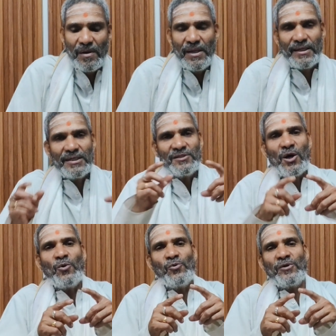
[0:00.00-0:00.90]
Let us
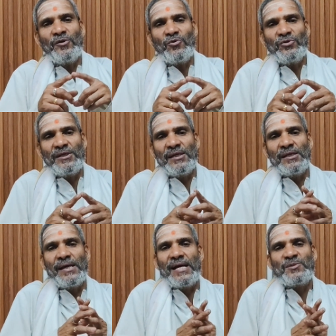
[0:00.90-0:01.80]
now look into
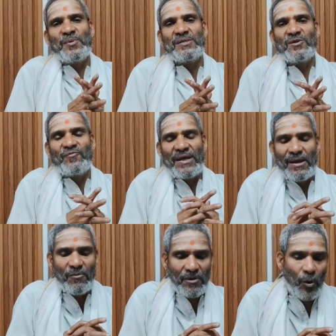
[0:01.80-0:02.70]
the aspects of
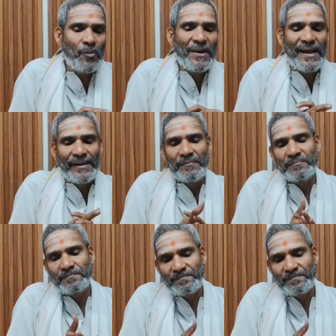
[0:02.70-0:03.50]
town planning.